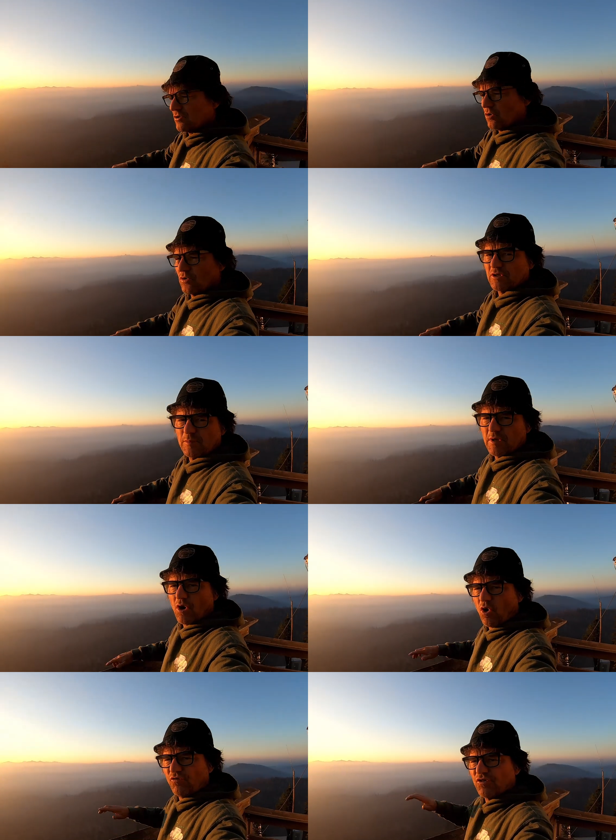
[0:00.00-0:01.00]
So it's gonna be
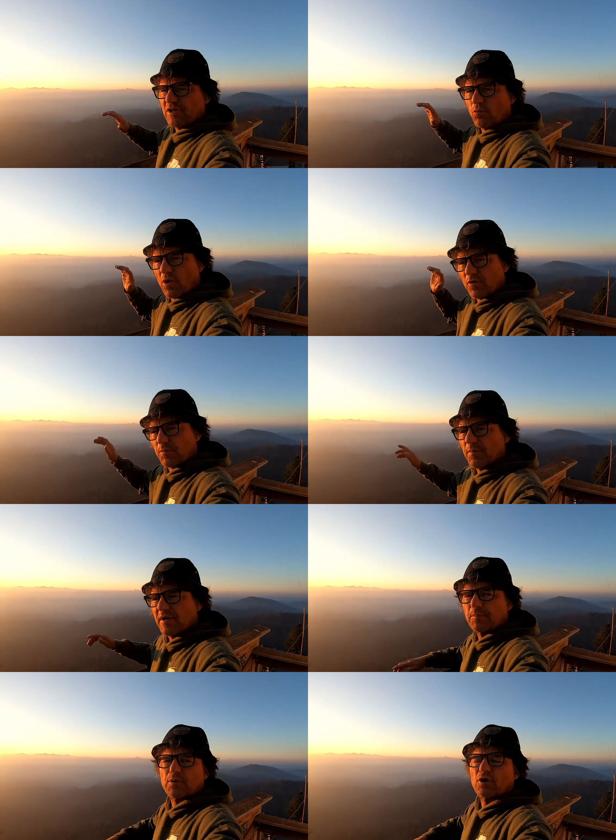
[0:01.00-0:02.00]
hopefully weather
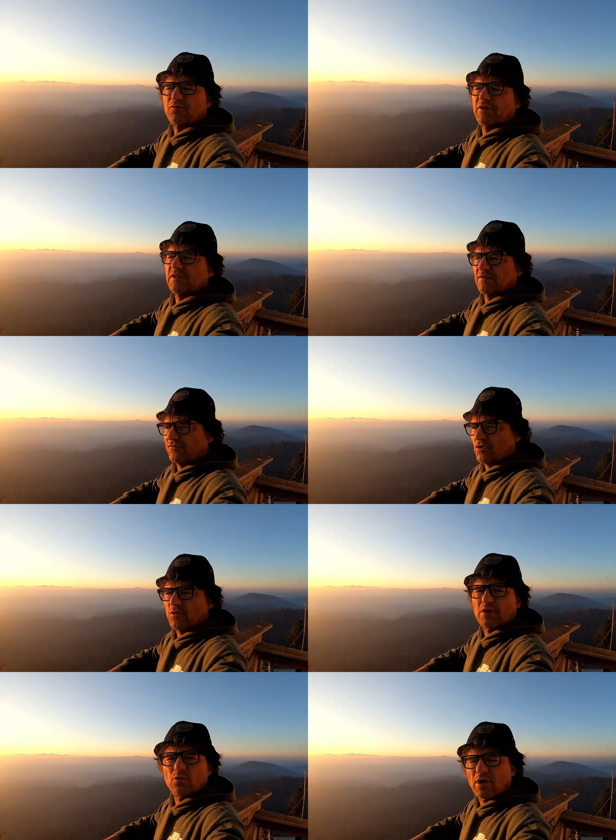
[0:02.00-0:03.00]
permitting, perfect
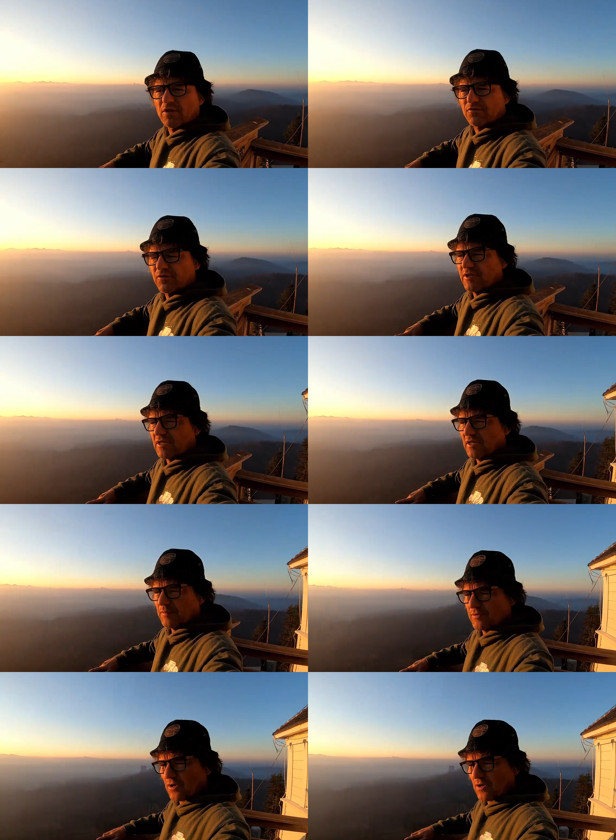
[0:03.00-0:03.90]
viewing weather for the eclipse.